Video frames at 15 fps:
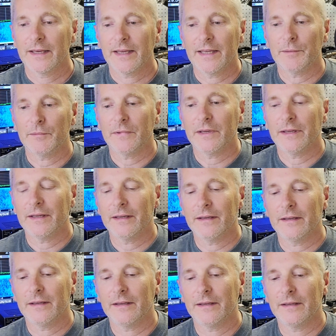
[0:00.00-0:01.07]

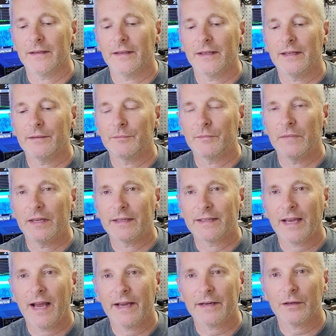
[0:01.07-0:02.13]
it
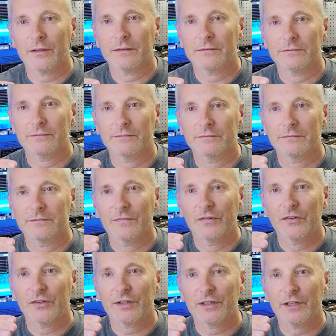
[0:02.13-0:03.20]
kind of
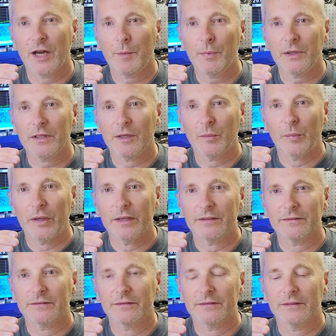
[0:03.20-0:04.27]
slid up a little bit,
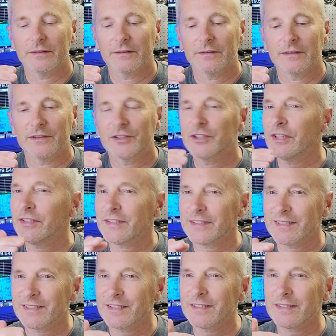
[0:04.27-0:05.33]
just
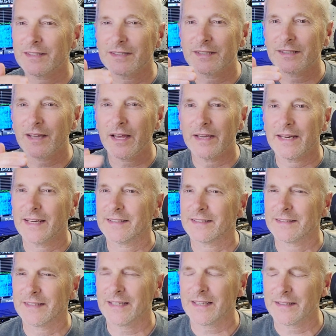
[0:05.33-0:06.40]
a slight. I
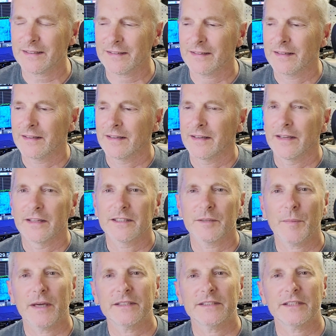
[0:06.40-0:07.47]
was thinking to
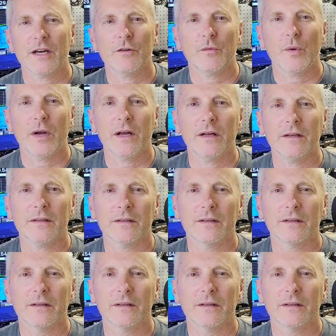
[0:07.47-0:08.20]
myself, well,